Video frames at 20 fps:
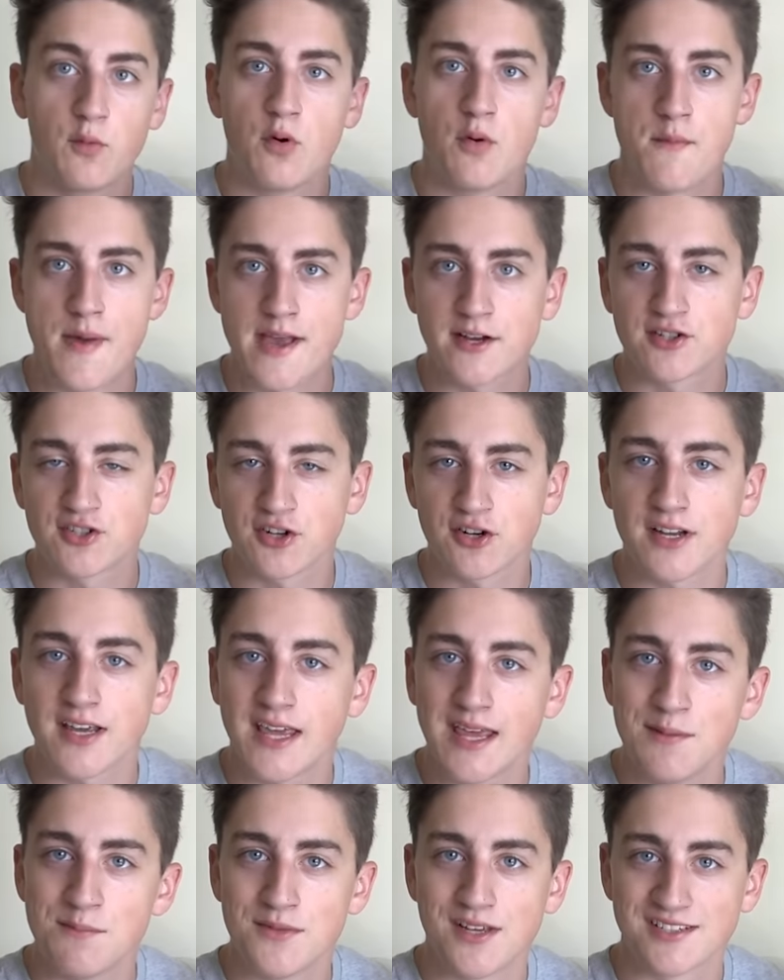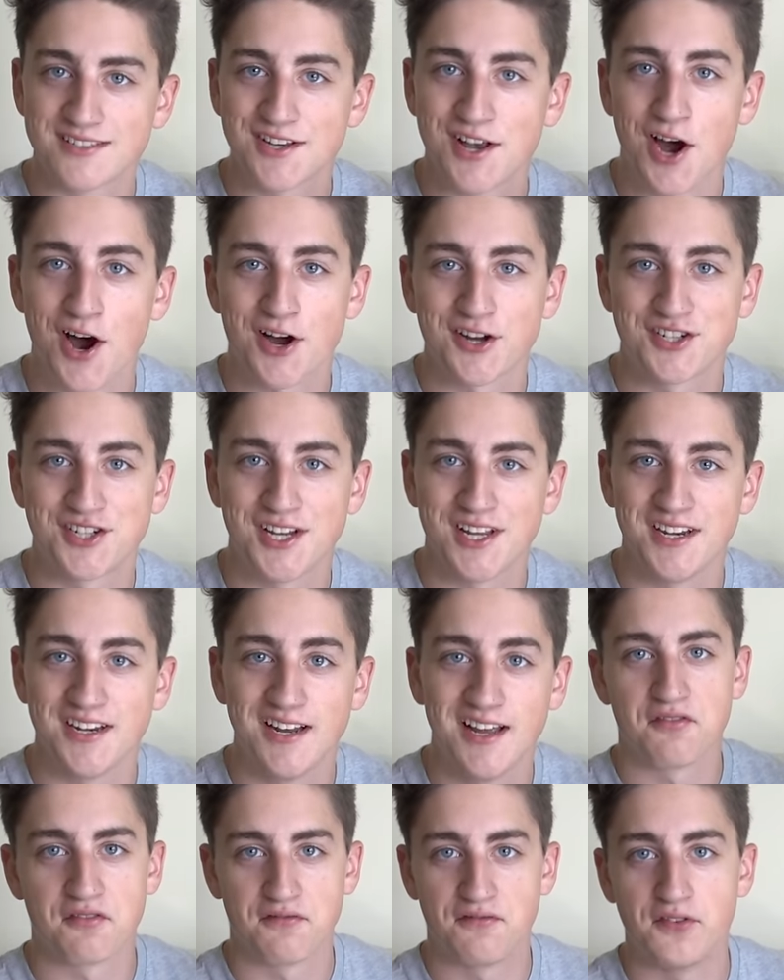will make sure to keep this caution
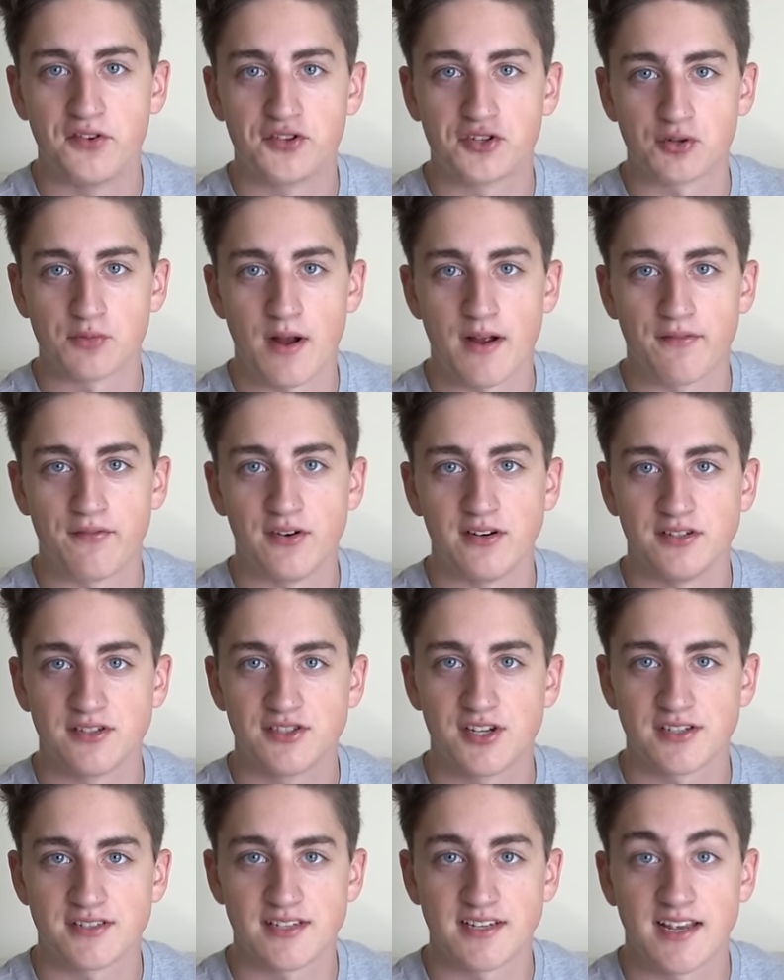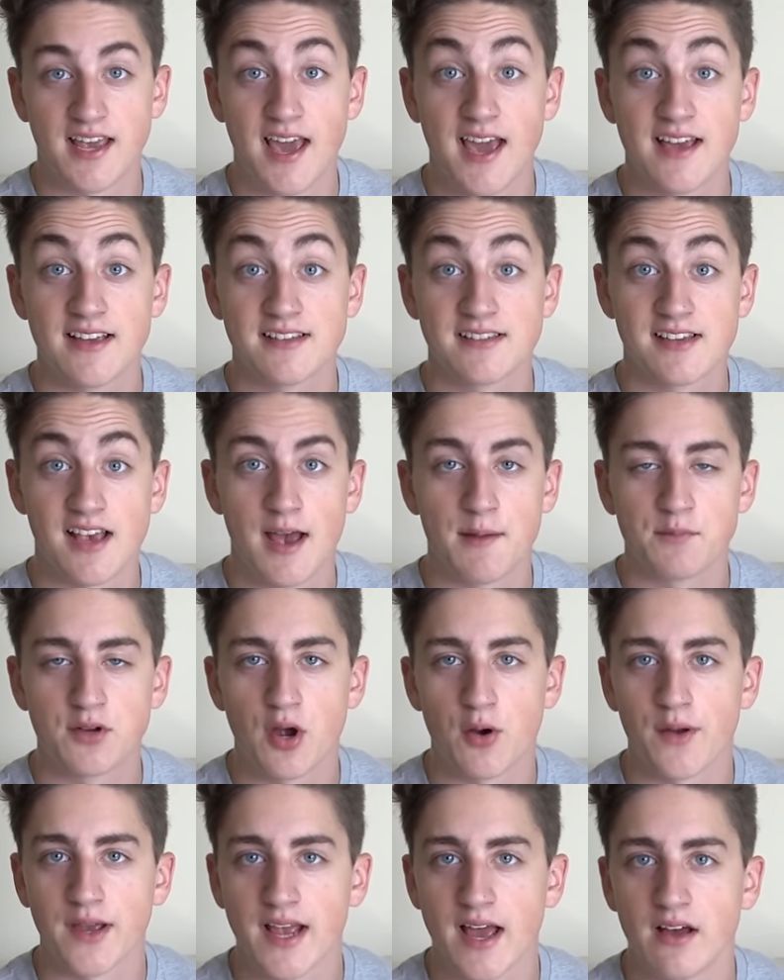for future reference just in case I'm
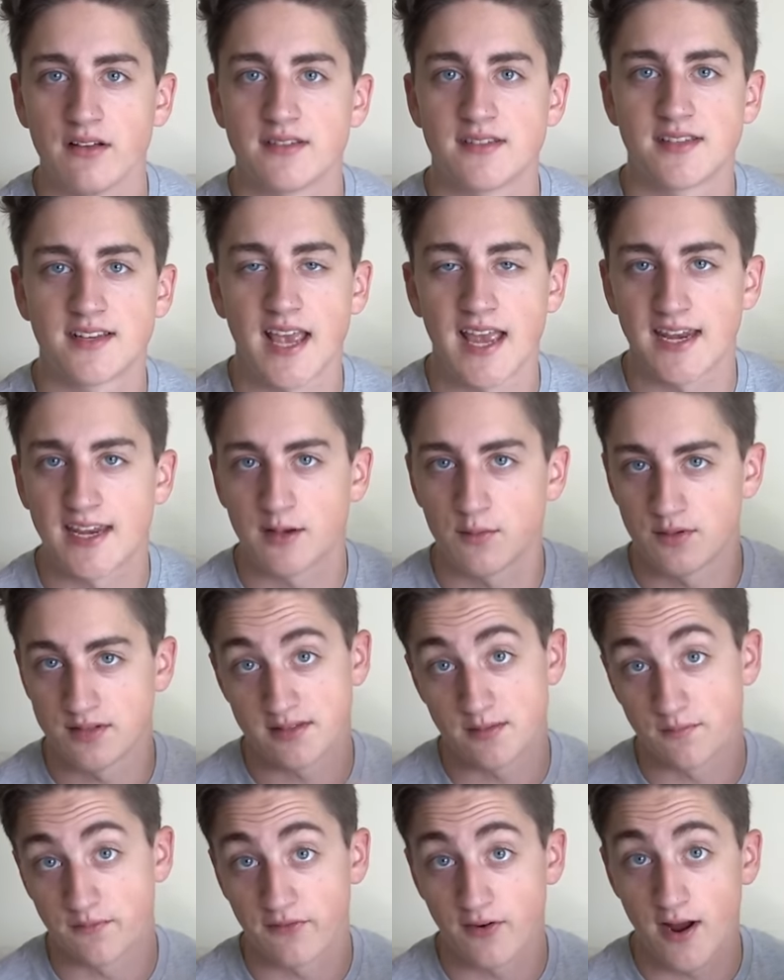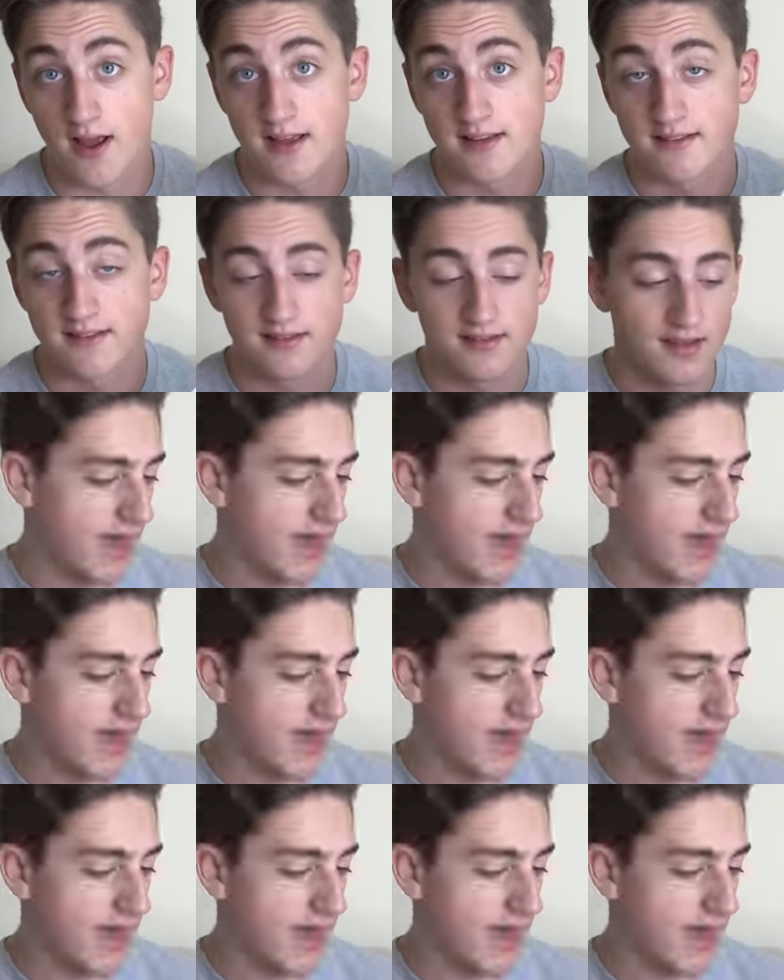going out skating with some friends